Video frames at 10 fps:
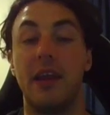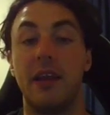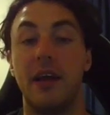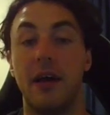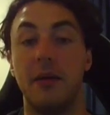
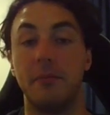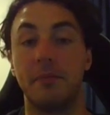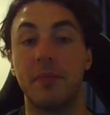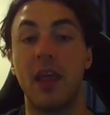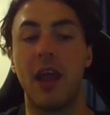
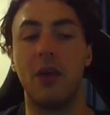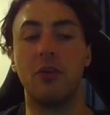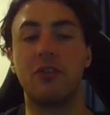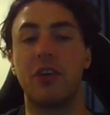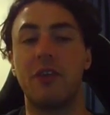And
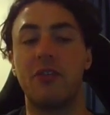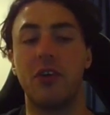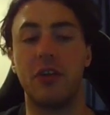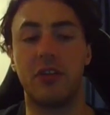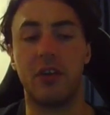also gives
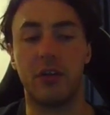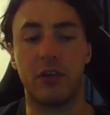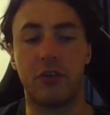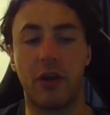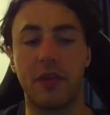you,
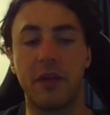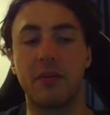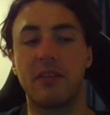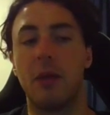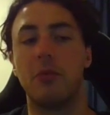the great thing
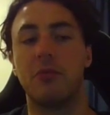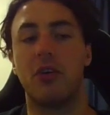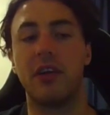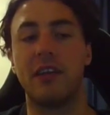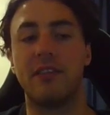about Time Warp
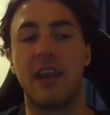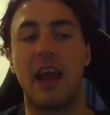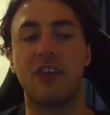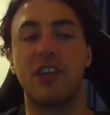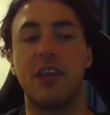Tonic is that it
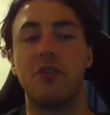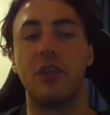actually gives you a